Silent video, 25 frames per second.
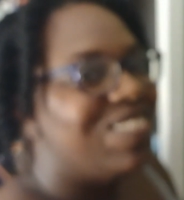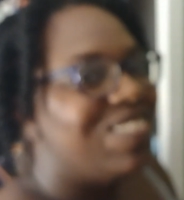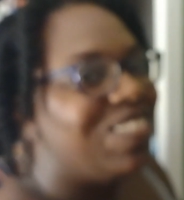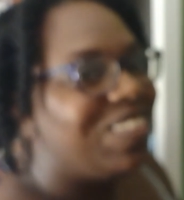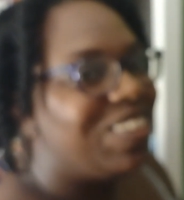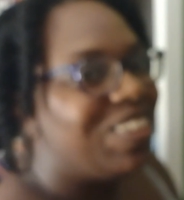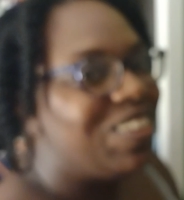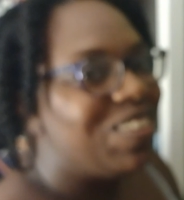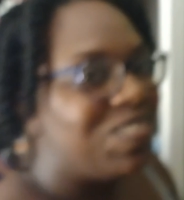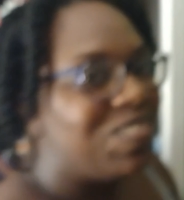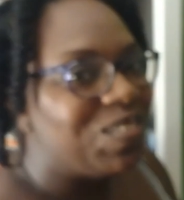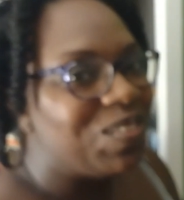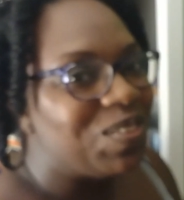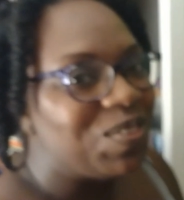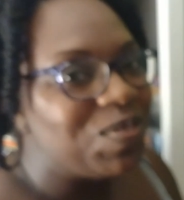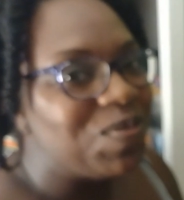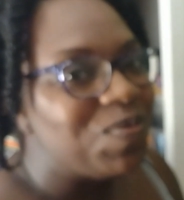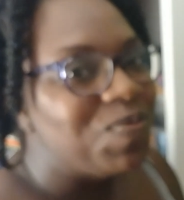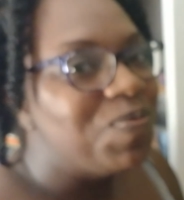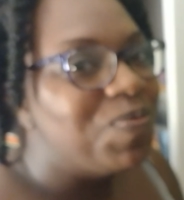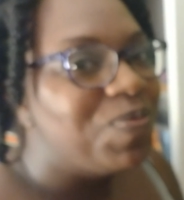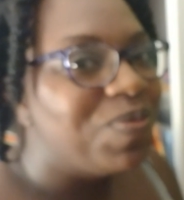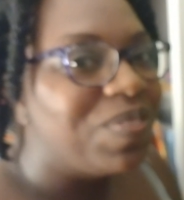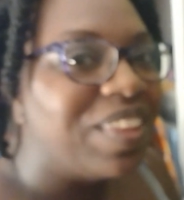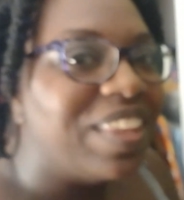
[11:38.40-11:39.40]
for the room
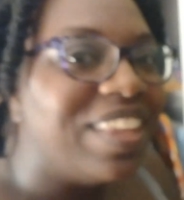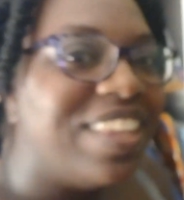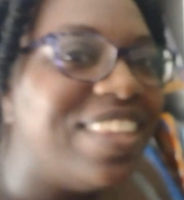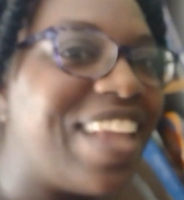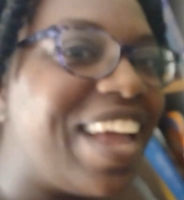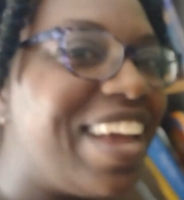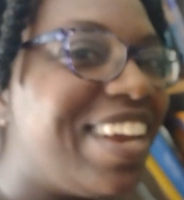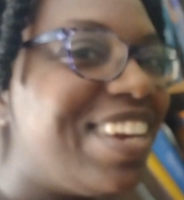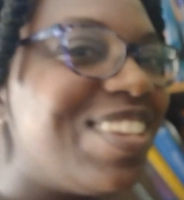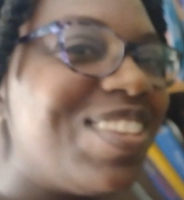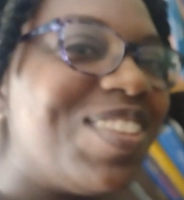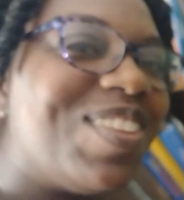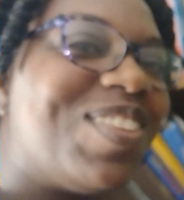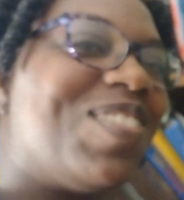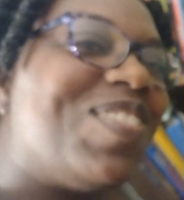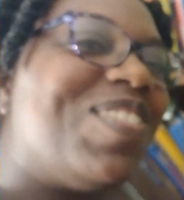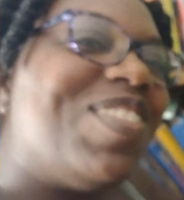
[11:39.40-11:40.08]
dinosaur